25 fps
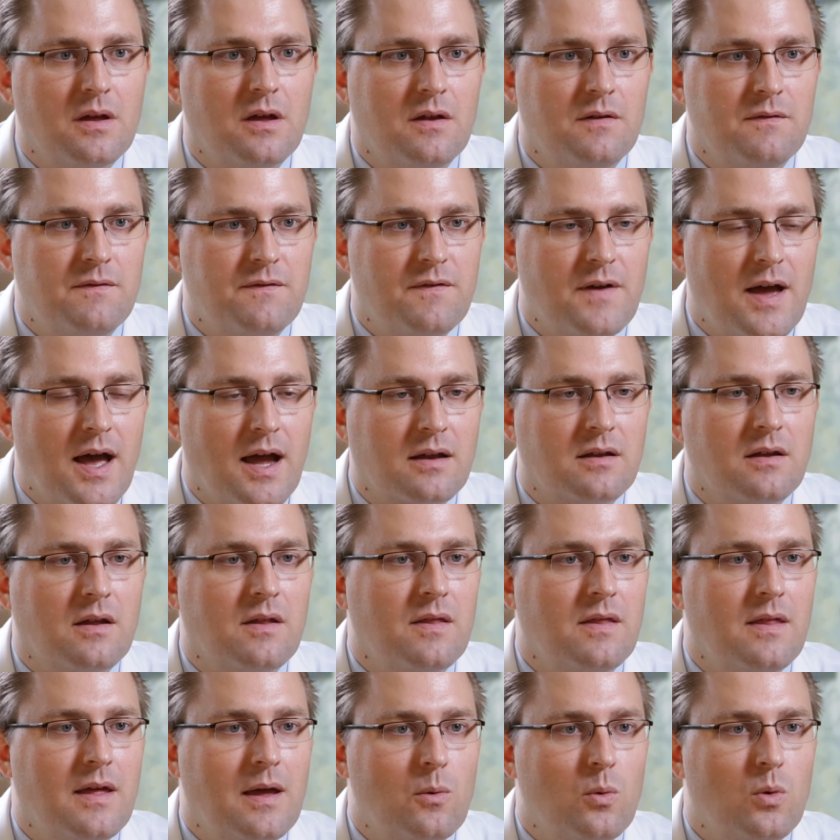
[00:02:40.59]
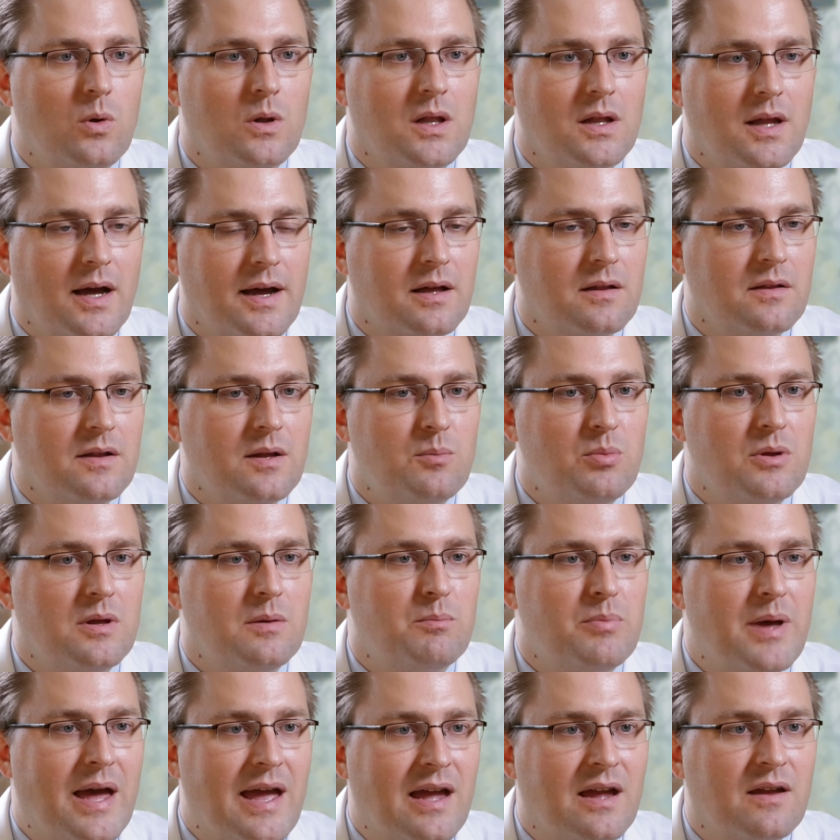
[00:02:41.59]
In fact, they will likely be
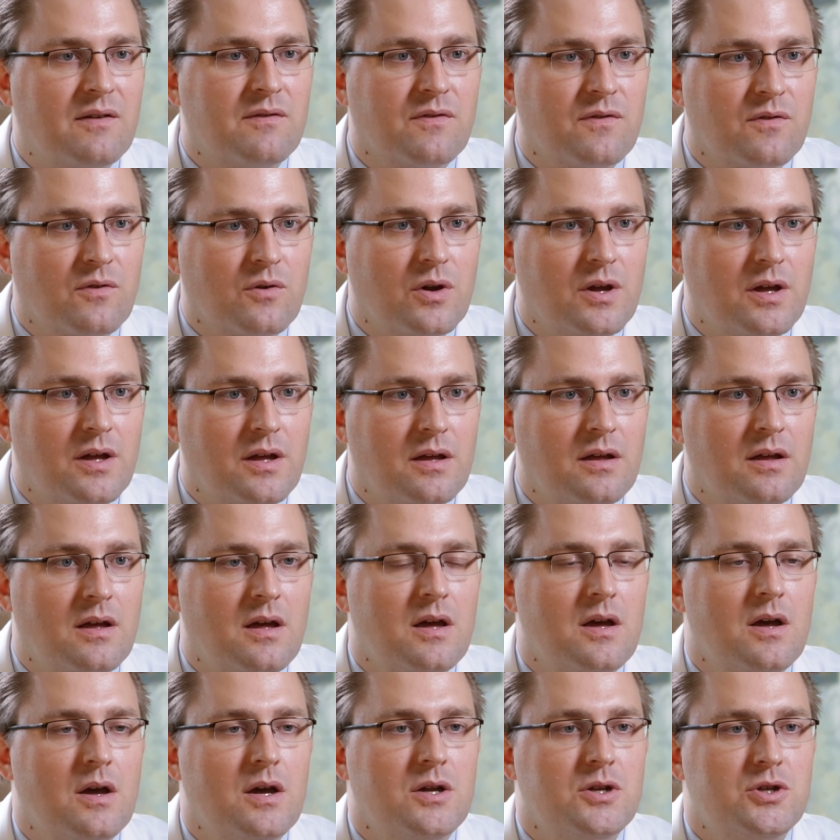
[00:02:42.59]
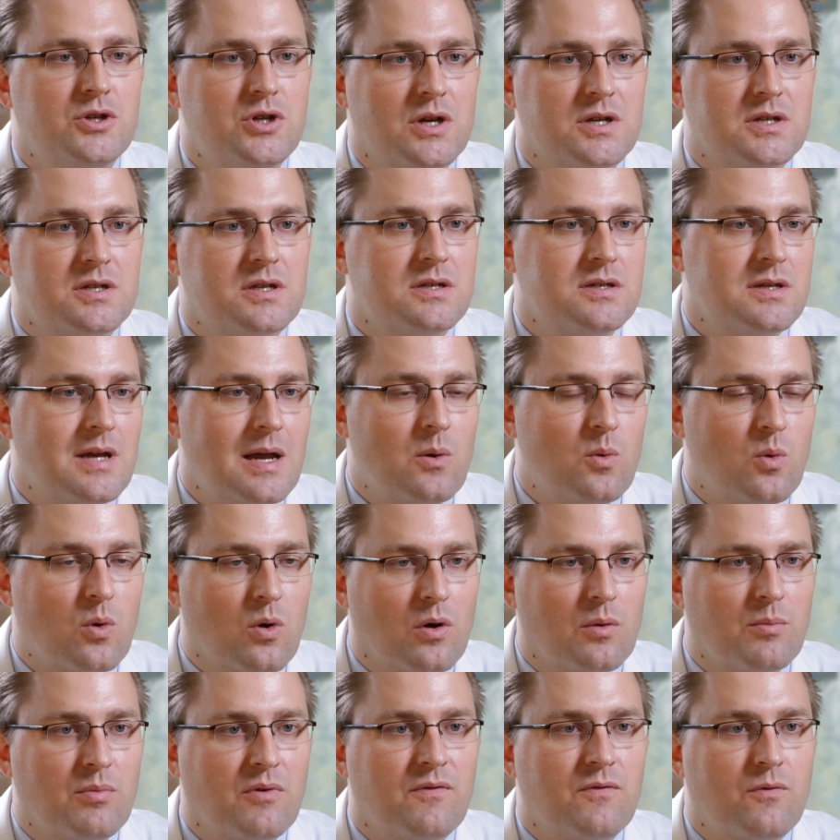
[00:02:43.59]
pain-free just as they
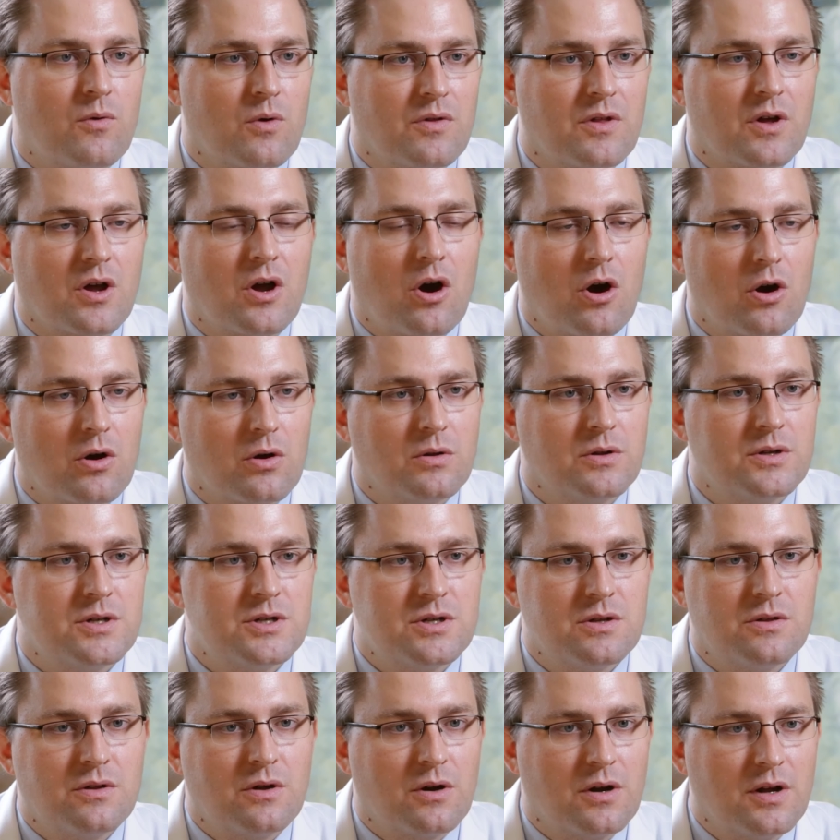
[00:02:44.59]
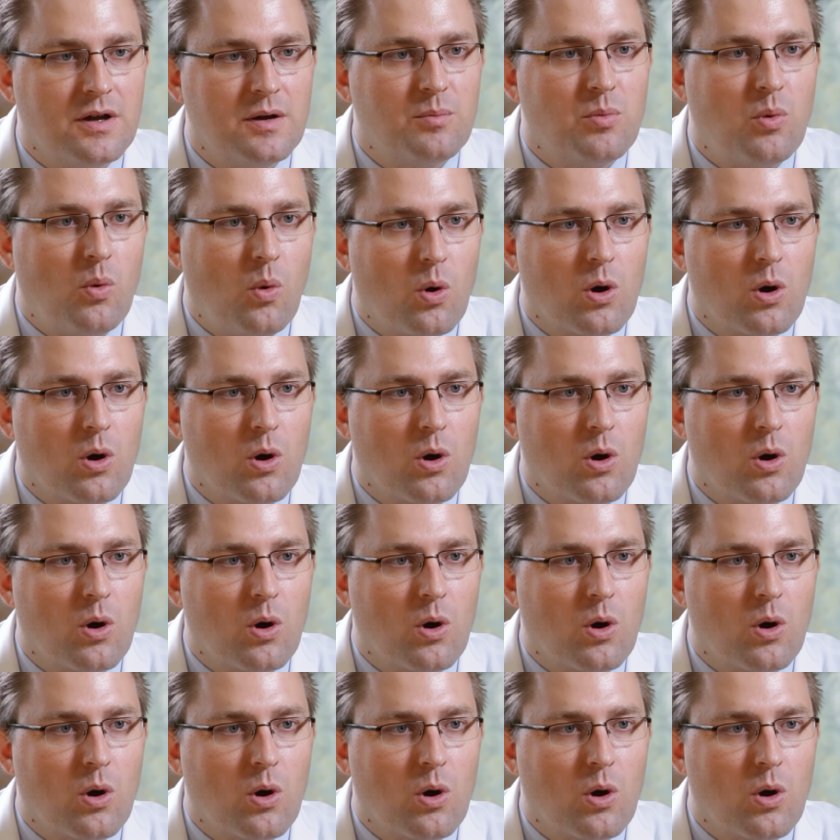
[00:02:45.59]
were before the cartilage in their hip